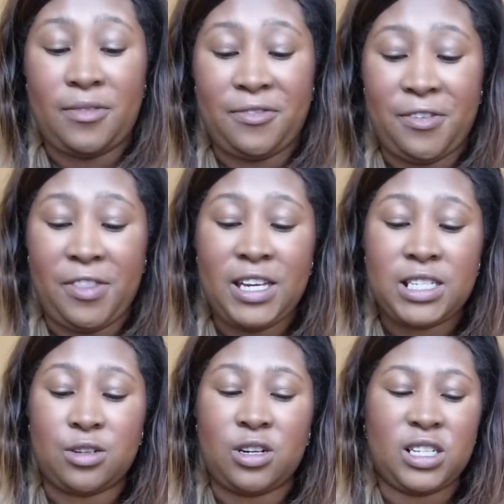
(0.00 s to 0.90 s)
For
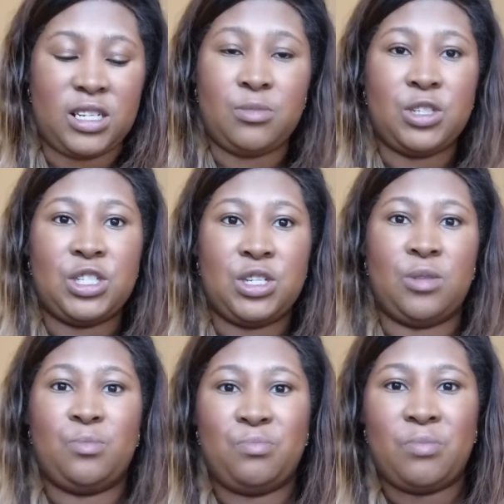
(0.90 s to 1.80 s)
this up, because
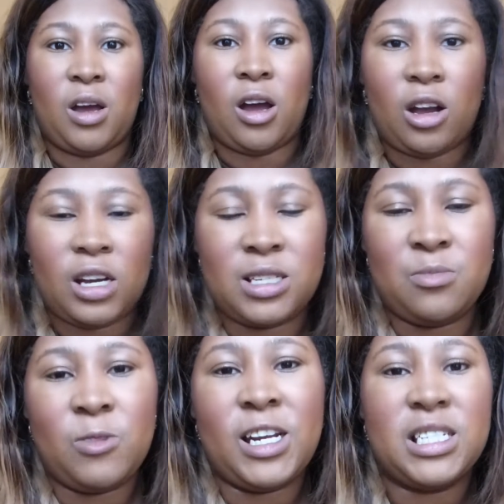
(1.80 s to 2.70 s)

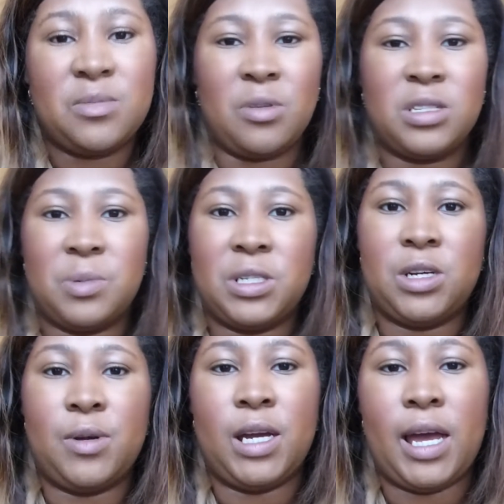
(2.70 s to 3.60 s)
I'm really supposed to be
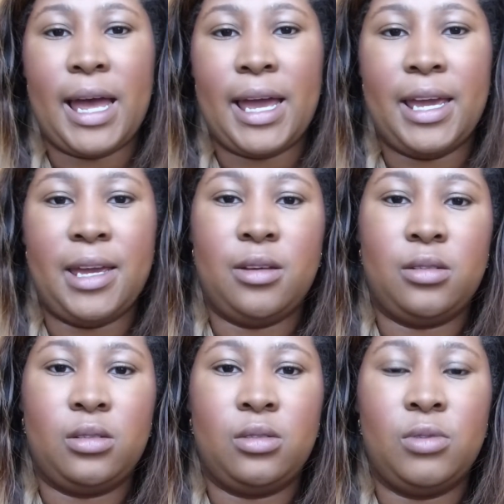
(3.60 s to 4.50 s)
doing a
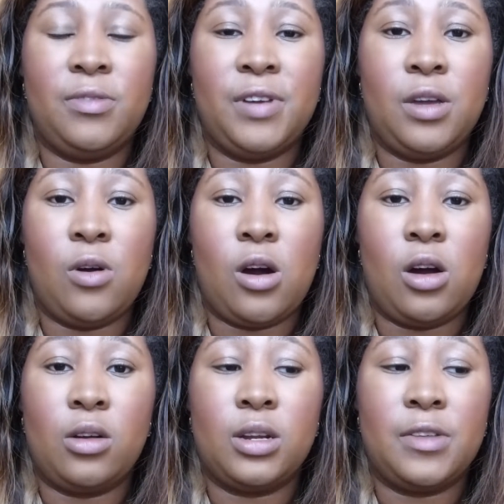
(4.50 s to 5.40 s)
review
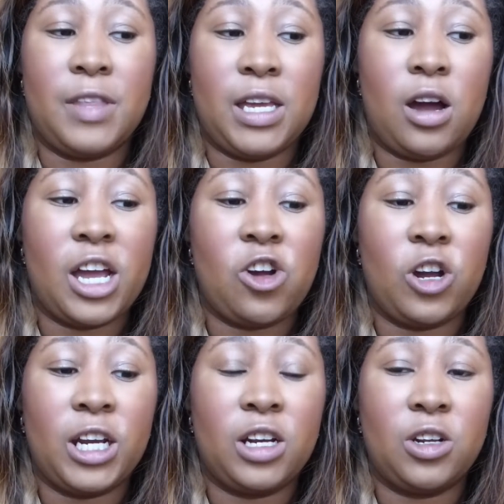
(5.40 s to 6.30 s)
on the
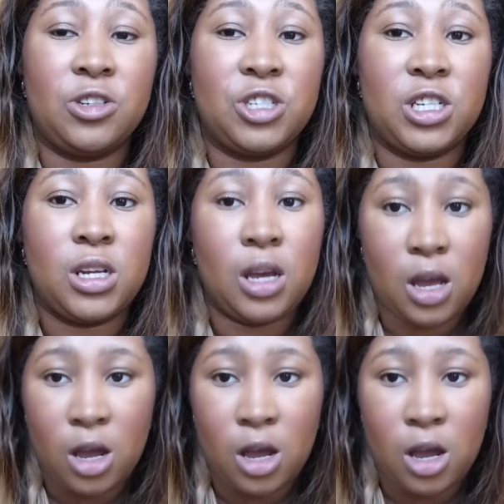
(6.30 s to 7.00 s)
Iconic London,